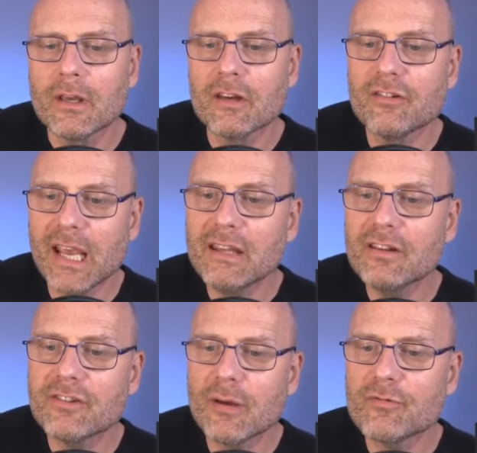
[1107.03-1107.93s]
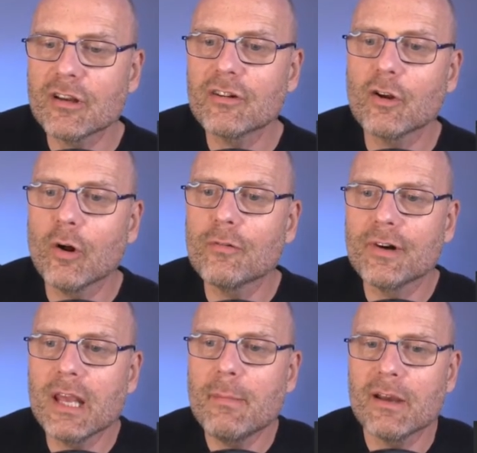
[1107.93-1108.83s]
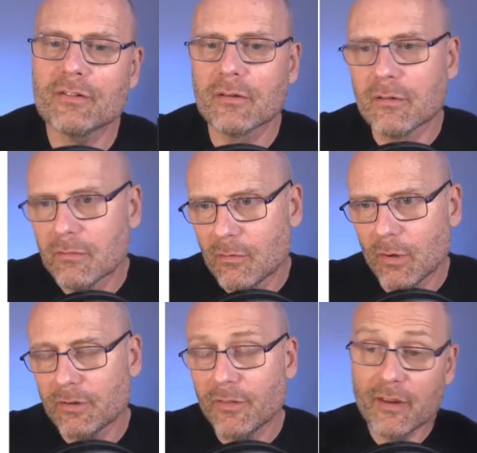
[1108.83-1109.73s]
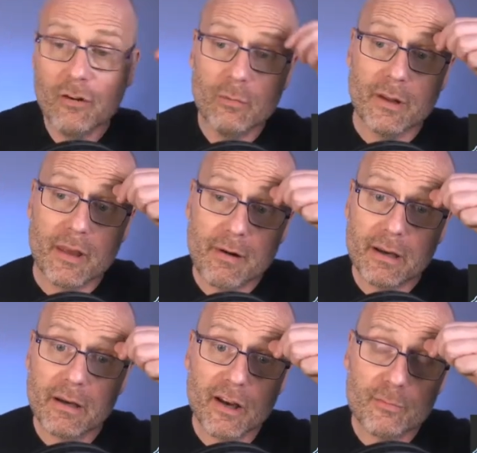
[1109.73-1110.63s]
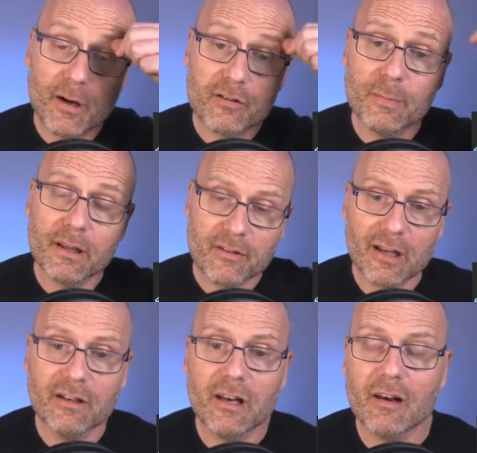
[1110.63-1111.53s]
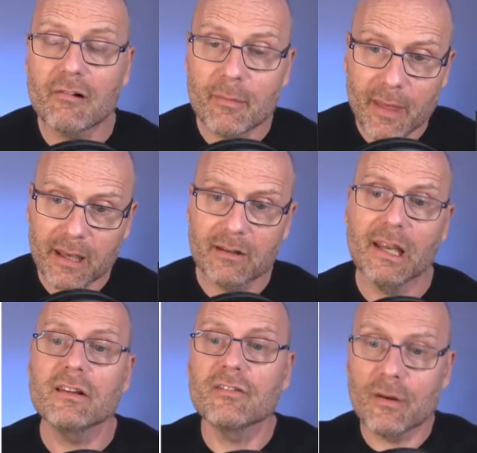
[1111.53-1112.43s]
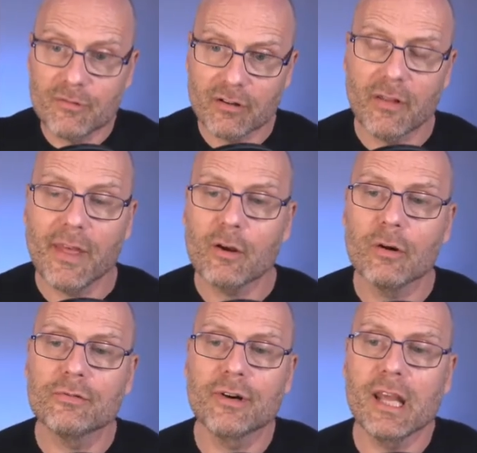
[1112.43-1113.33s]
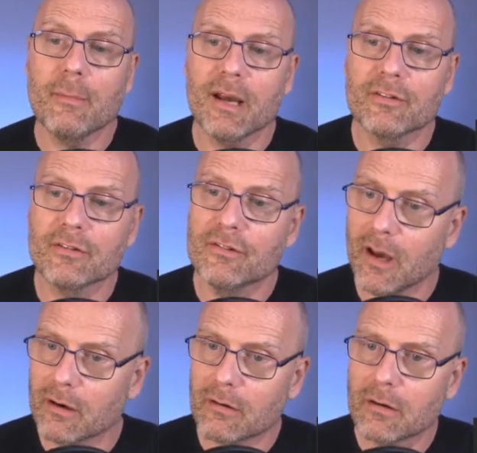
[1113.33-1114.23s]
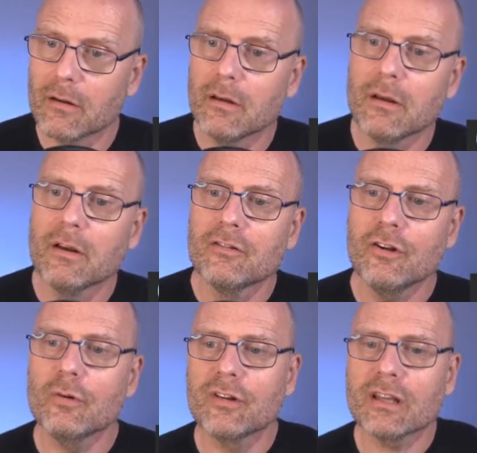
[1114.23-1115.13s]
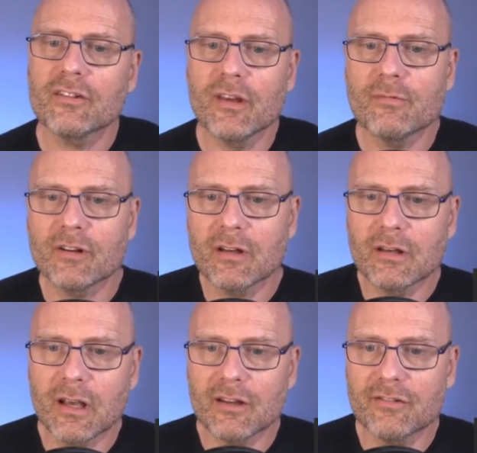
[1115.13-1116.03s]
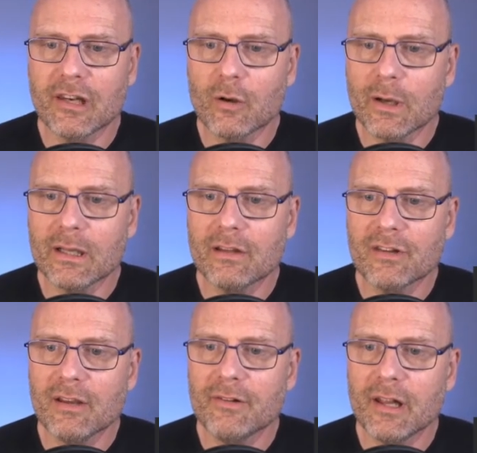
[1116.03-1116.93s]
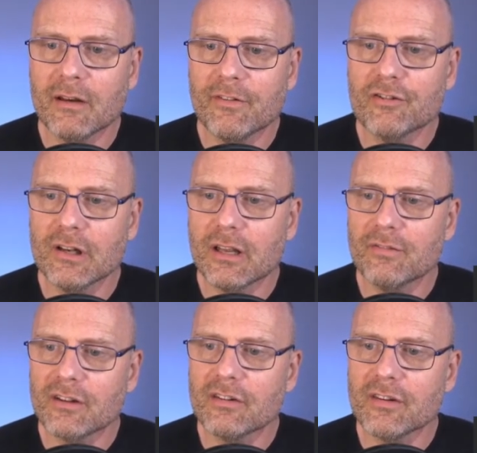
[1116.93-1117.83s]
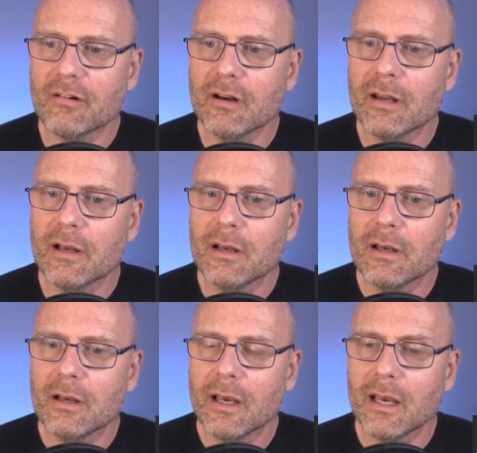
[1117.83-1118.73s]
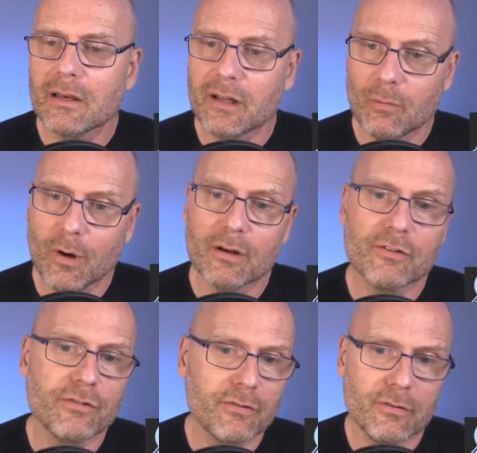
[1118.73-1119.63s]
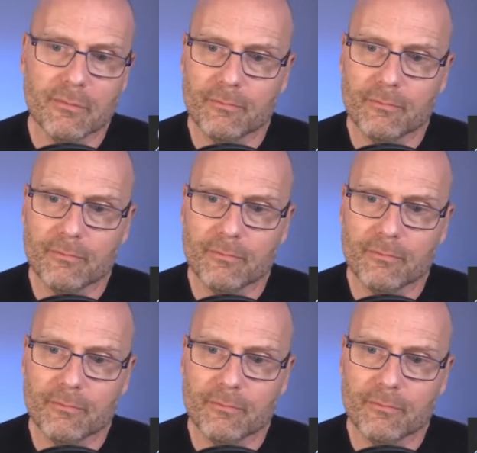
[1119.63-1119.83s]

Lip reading: contain the subject and call for EMS. What did they do? Well, they recognized possible excited delirium, they contained the subject, and they called for EMS. Done. 2. Take the subject into custody quickly, safely, and efficiently if necessary. And he was